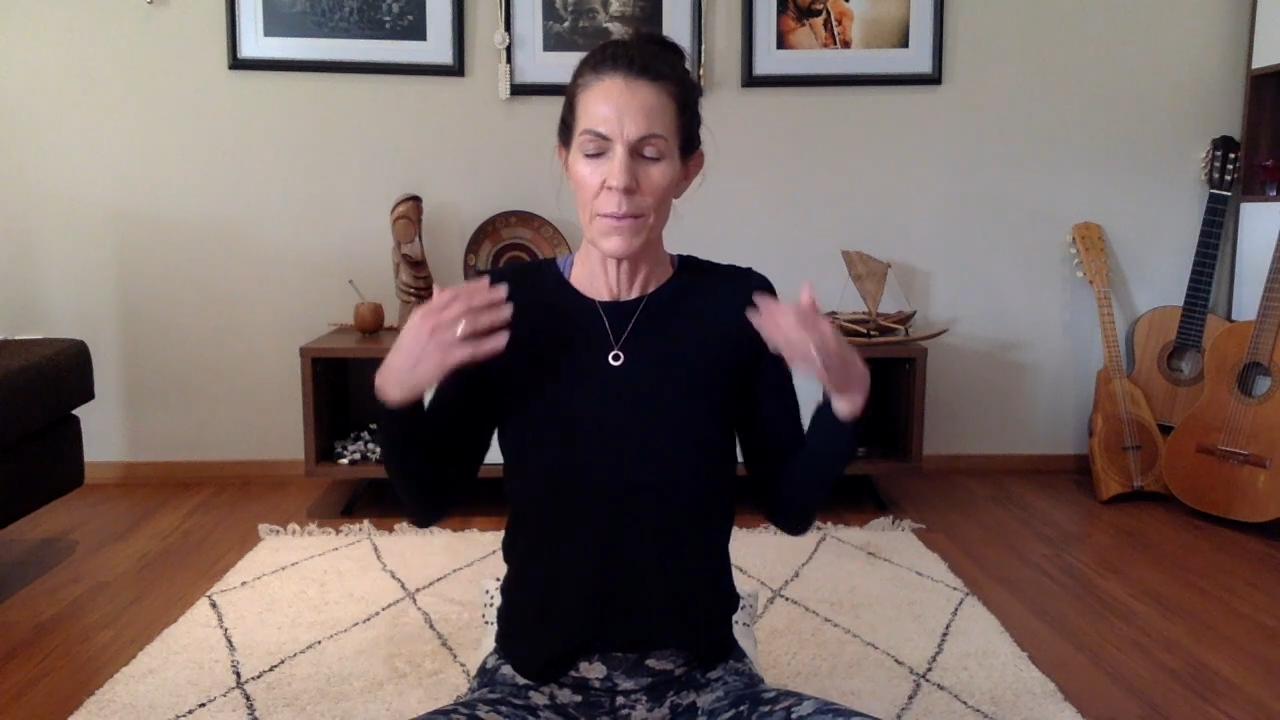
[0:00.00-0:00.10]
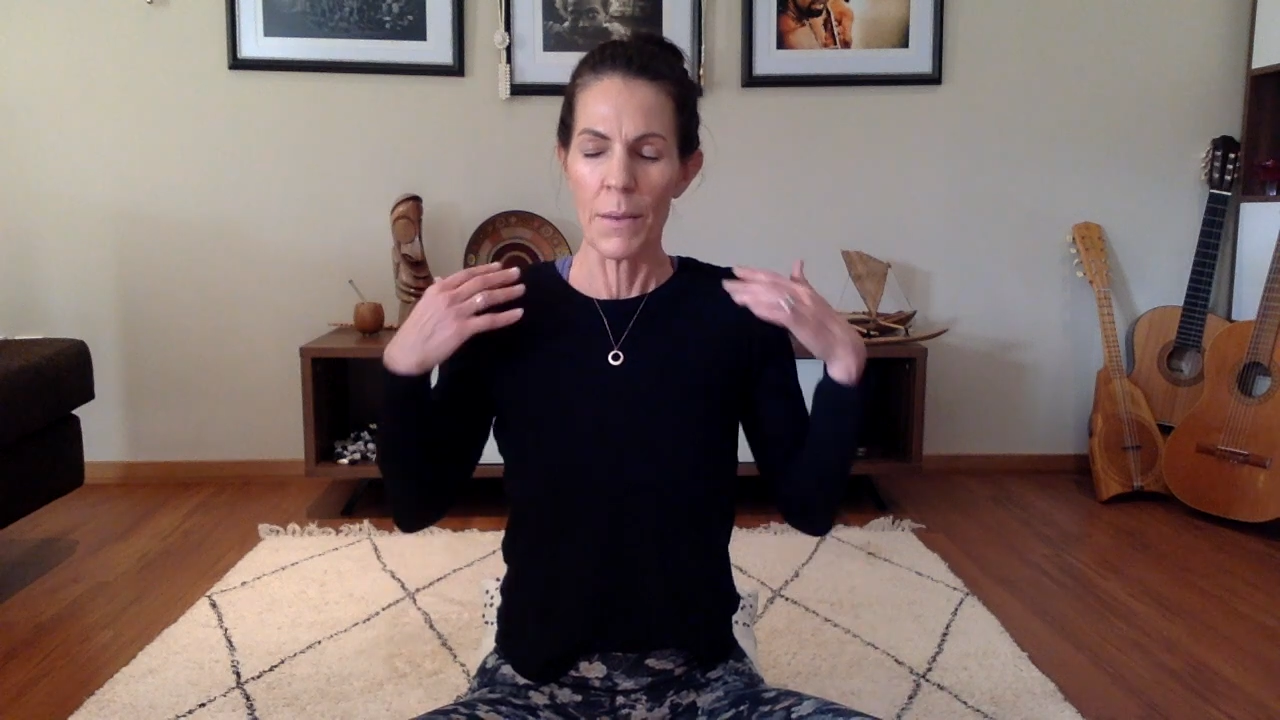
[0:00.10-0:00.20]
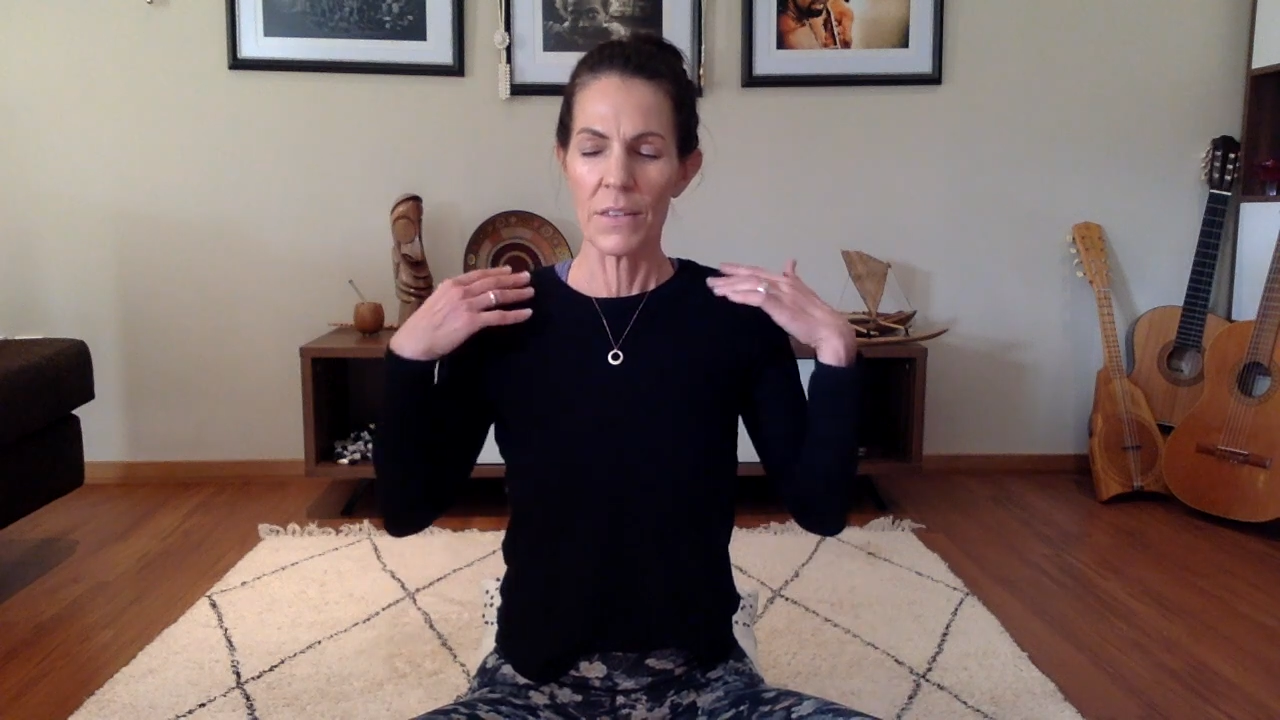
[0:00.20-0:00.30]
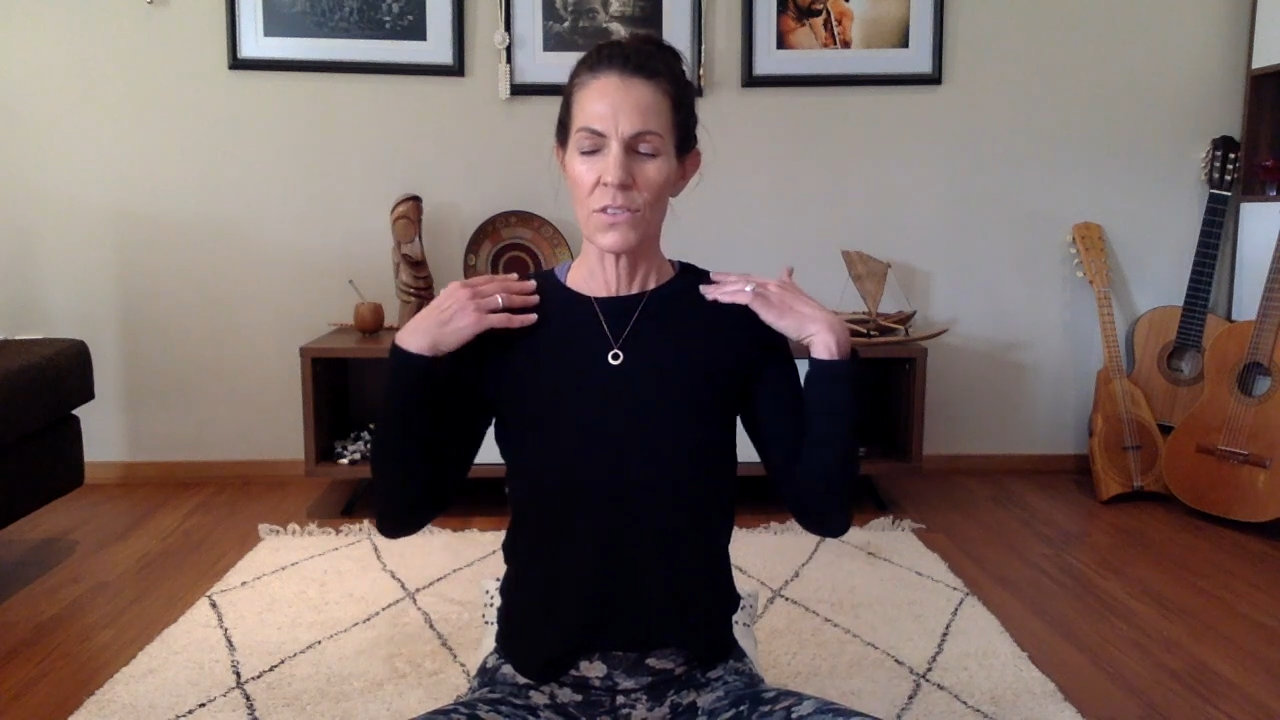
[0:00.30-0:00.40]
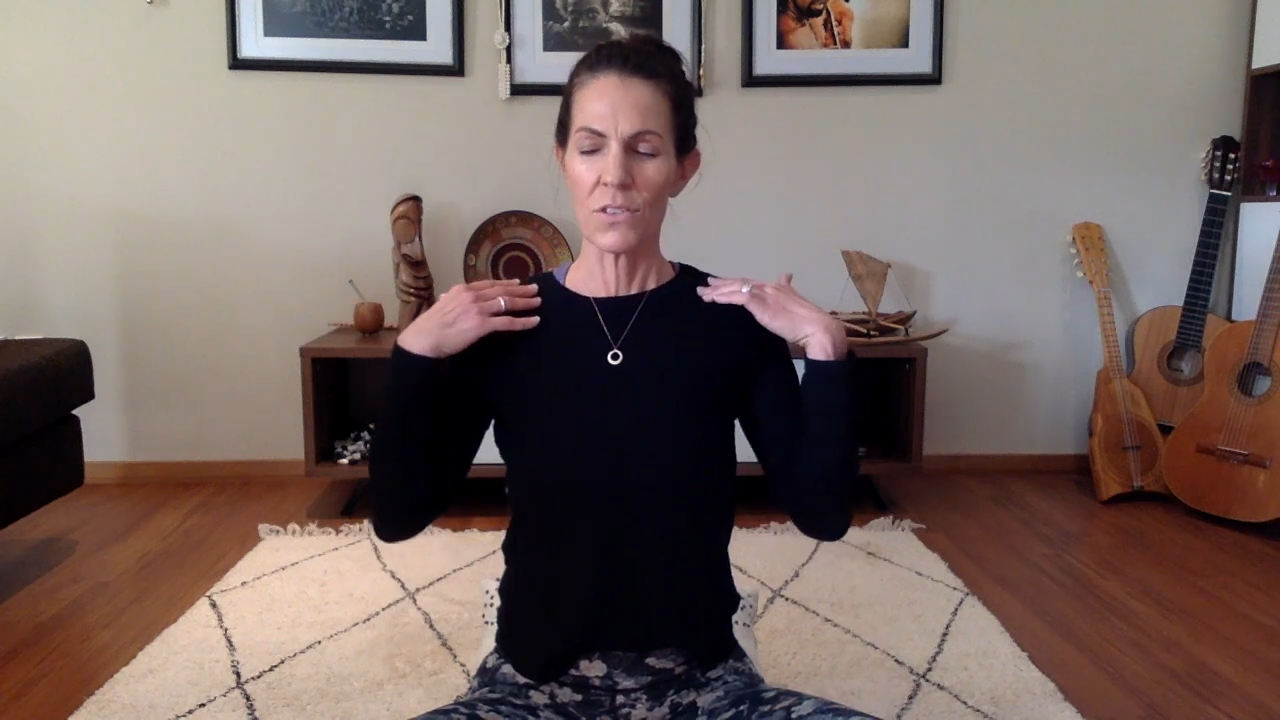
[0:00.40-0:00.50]
the
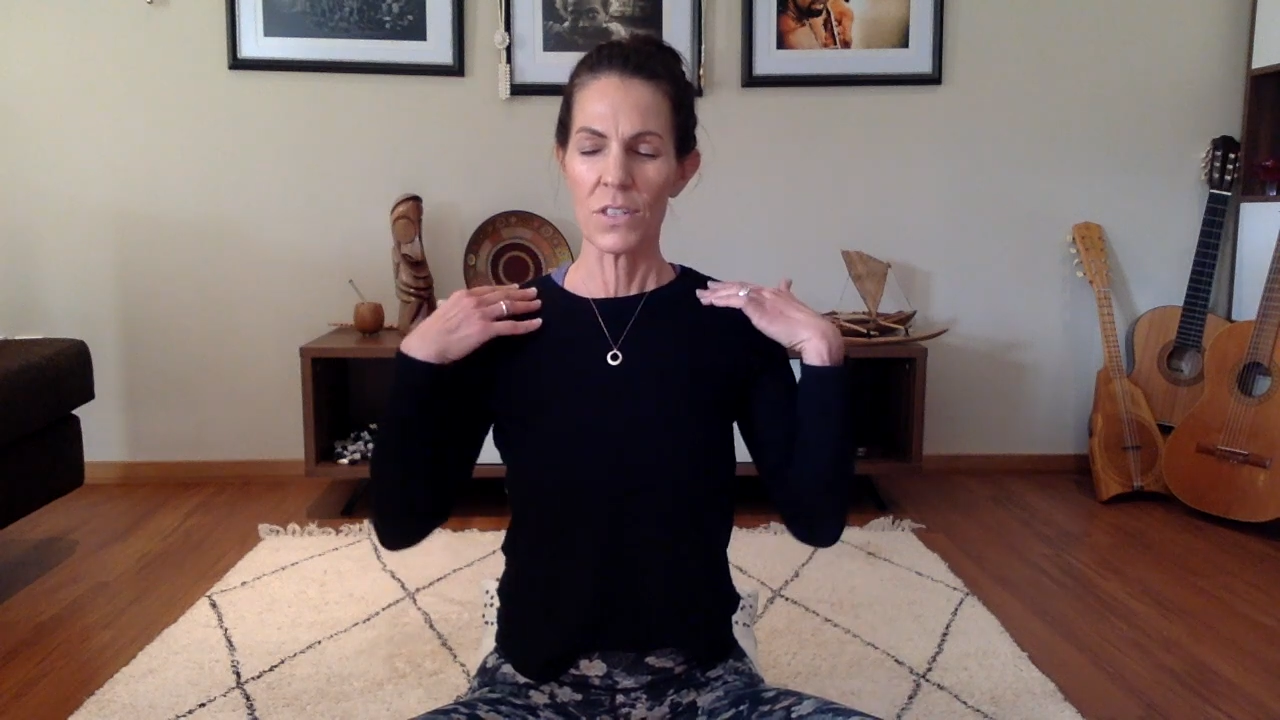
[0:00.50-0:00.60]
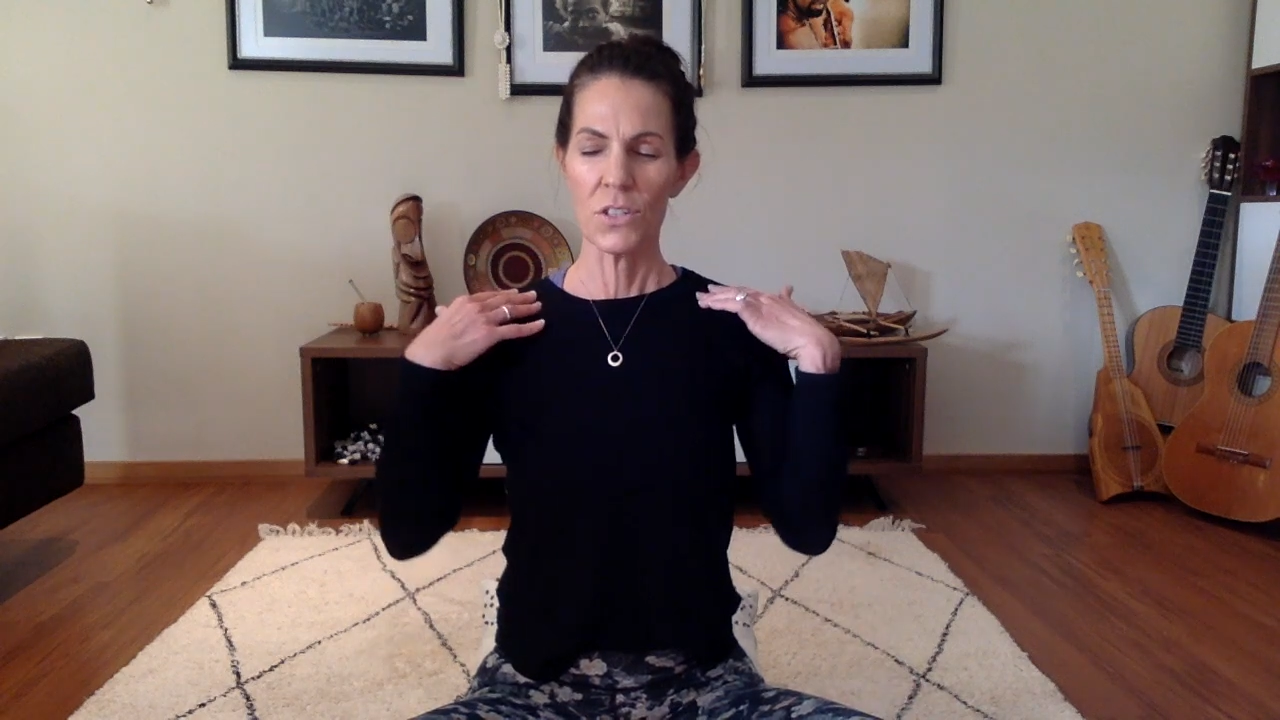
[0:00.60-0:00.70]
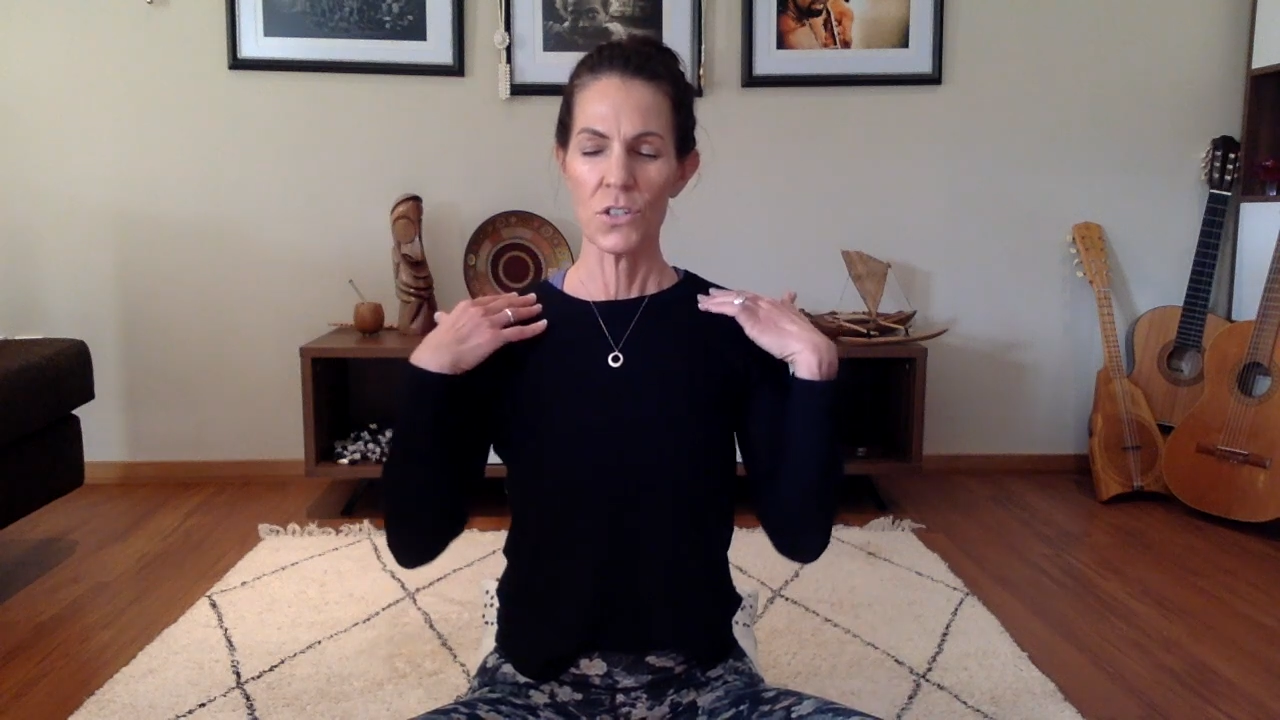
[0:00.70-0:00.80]
muscles in